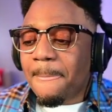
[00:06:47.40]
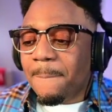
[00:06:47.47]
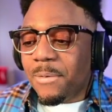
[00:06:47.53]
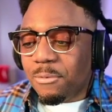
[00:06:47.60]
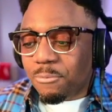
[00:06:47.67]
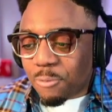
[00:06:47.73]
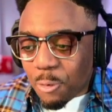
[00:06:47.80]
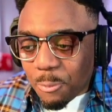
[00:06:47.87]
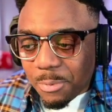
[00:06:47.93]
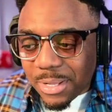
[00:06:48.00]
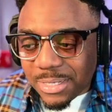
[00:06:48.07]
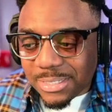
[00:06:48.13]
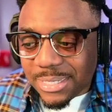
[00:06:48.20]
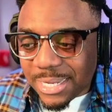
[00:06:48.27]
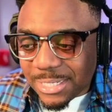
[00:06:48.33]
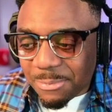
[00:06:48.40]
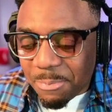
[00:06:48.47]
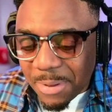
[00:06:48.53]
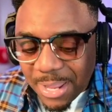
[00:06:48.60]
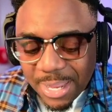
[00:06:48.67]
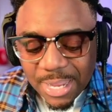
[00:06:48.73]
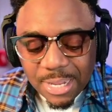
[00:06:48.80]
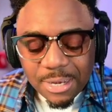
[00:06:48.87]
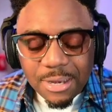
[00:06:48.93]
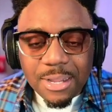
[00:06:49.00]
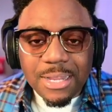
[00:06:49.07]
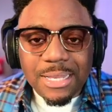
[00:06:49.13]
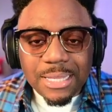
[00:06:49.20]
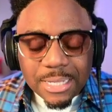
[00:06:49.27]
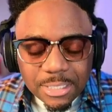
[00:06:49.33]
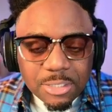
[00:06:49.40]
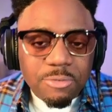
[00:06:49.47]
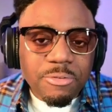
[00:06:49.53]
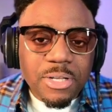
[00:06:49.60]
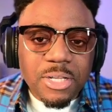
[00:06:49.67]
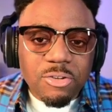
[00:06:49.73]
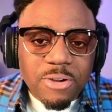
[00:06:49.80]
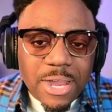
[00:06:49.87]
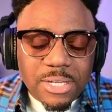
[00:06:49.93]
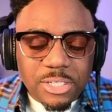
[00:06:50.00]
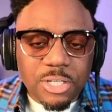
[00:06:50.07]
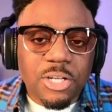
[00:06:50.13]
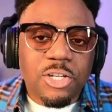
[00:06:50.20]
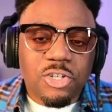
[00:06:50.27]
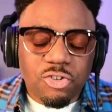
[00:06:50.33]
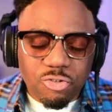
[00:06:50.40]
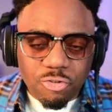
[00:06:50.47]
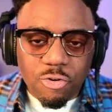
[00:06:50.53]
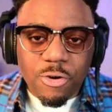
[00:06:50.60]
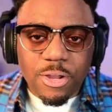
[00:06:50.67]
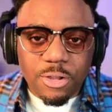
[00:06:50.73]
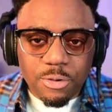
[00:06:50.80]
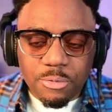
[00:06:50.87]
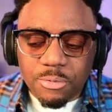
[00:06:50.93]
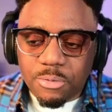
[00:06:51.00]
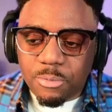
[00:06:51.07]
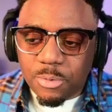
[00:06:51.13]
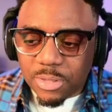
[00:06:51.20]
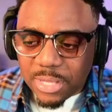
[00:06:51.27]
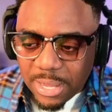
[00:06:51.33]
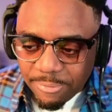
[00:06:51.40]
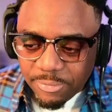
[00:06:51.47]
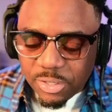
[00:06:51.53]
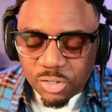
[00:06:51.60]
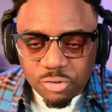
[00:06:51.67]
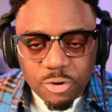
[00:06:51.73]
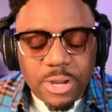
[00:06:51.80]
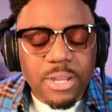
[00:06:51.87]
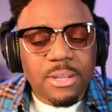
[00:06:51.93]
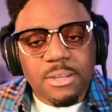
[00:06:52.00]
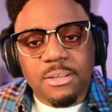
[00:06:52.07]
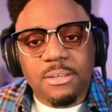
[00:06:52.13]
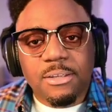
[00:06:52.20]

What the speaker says: Robelis Despaigne literally tries to destroy you with every strike.